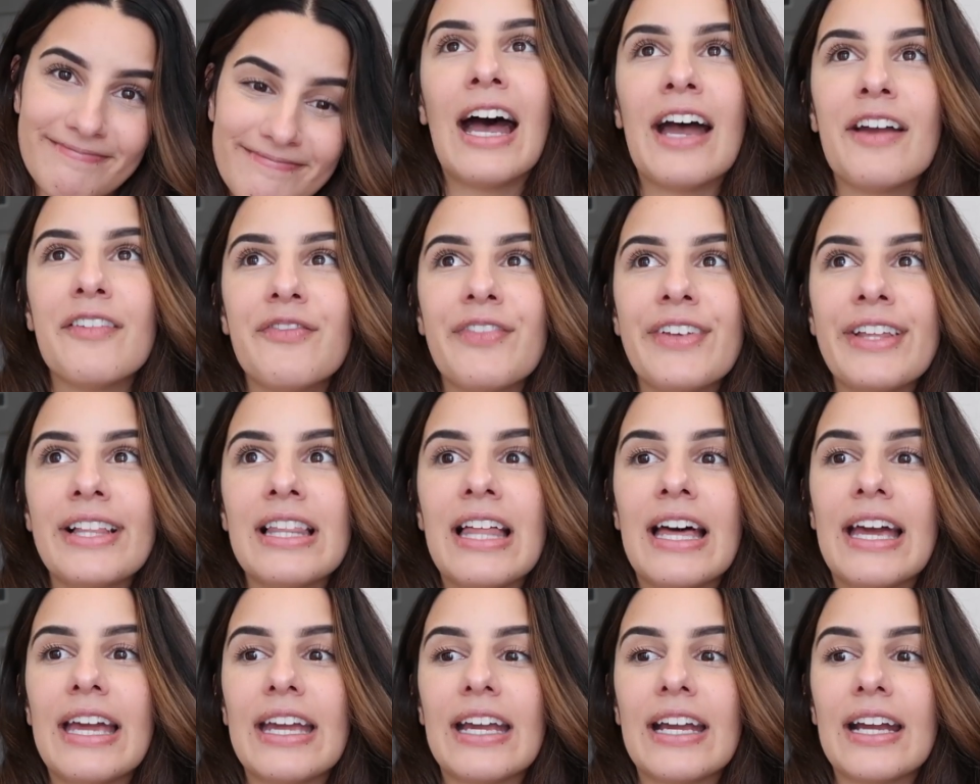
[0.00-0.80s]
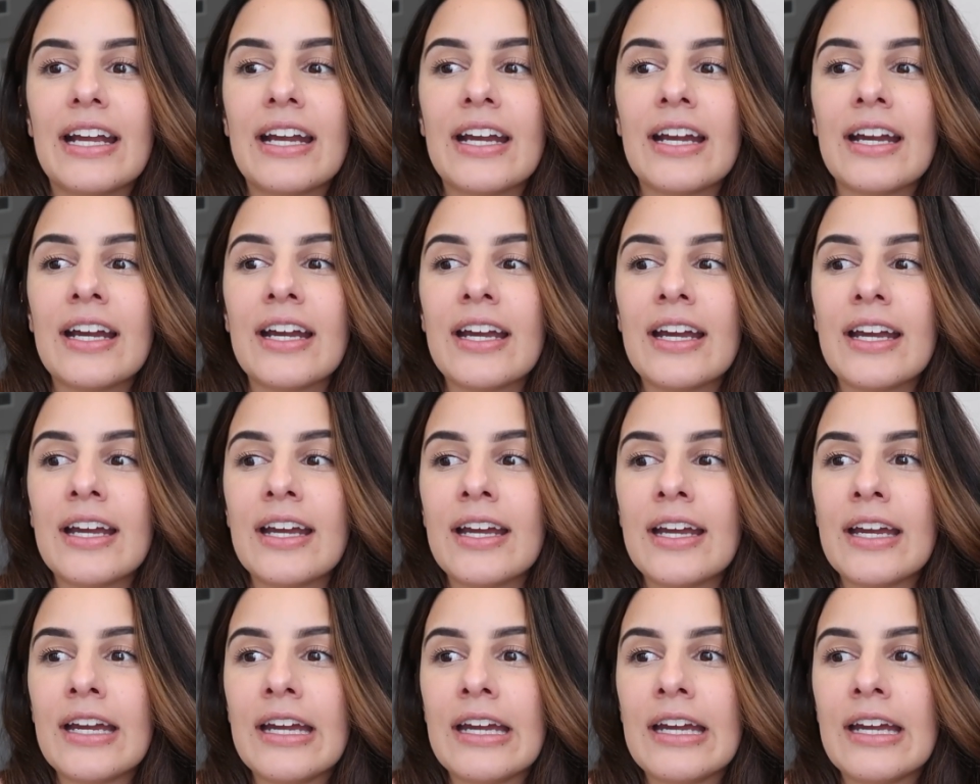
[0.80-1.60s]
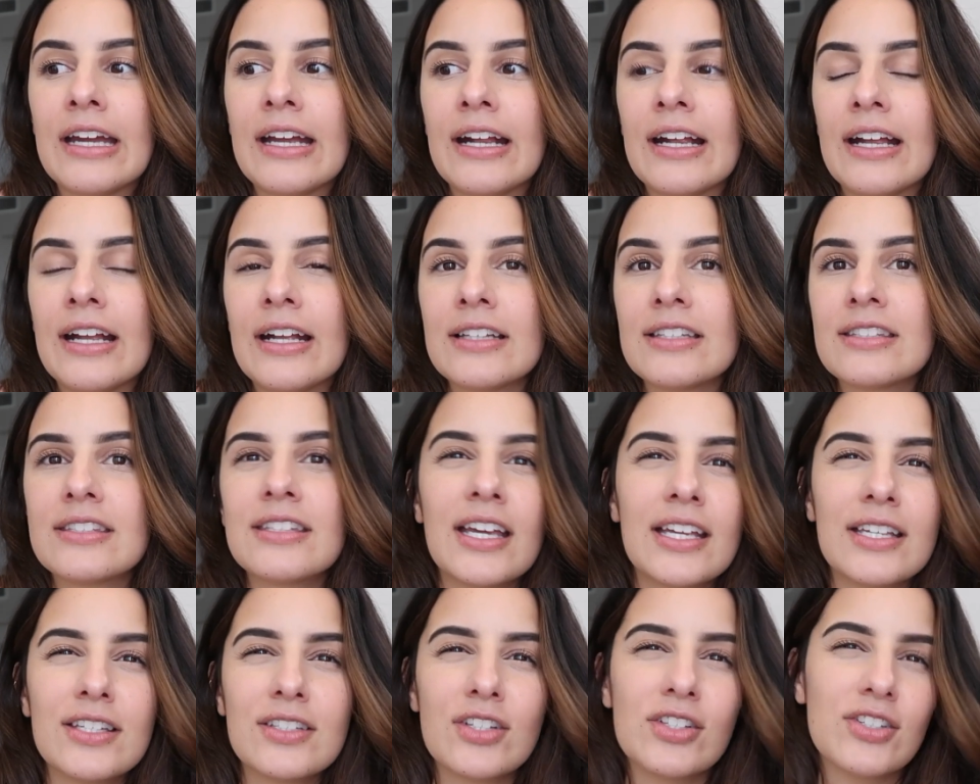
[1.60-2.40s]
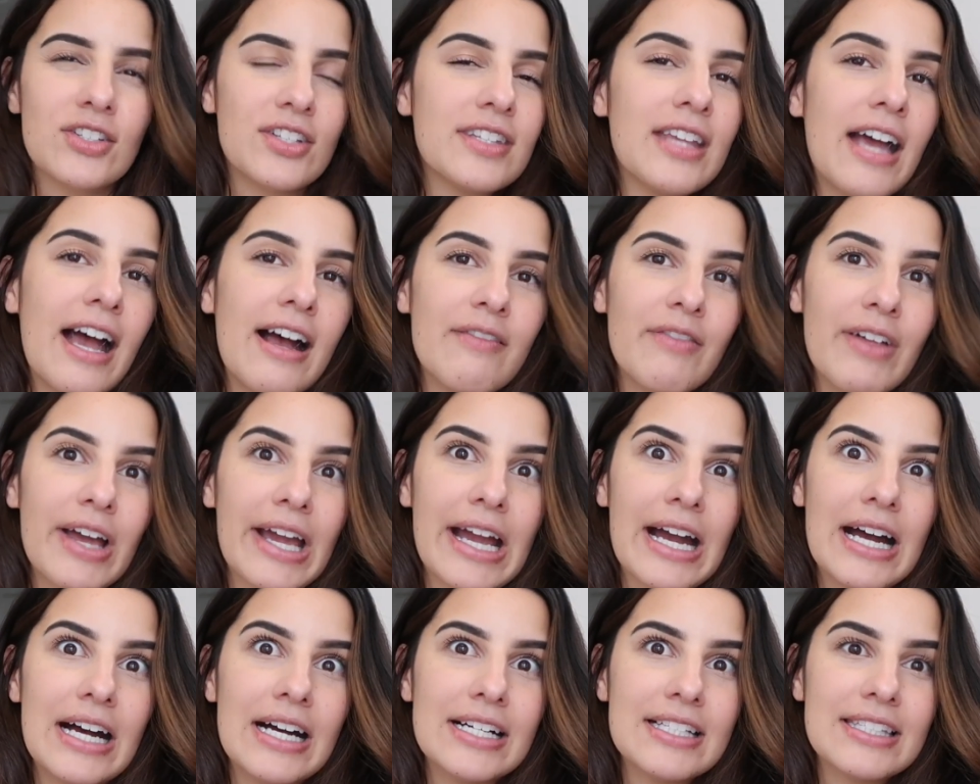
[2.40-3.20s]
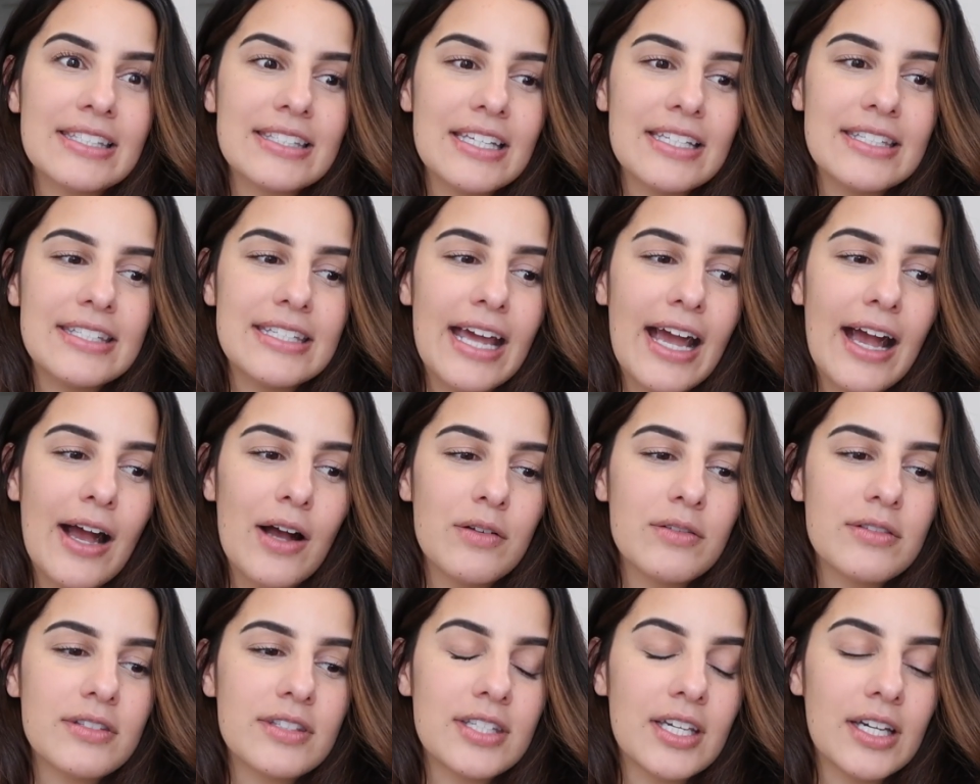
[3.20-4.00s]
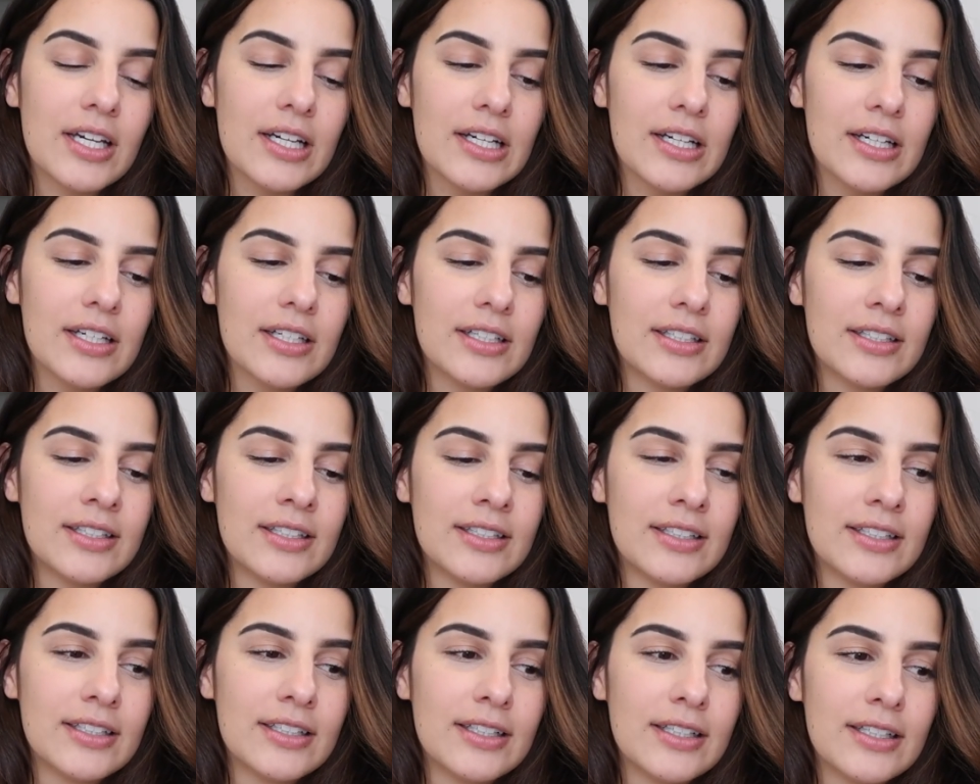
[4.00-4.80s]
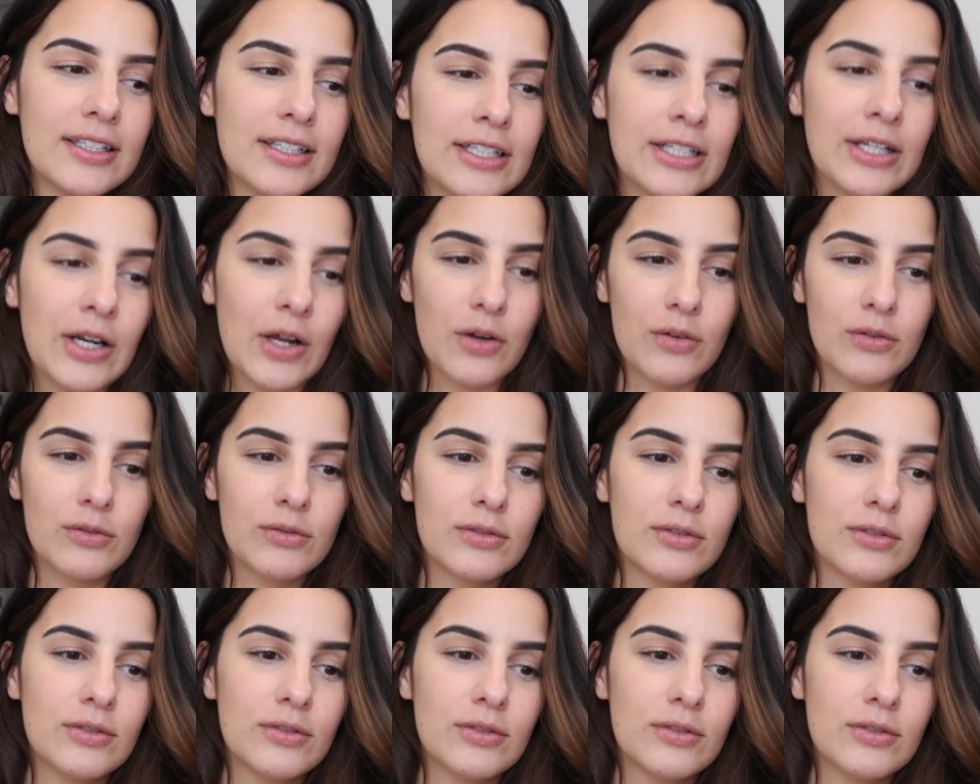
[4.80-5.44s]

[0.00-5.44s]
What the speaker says: I feel like it's nice to just have like a sit down to, you know,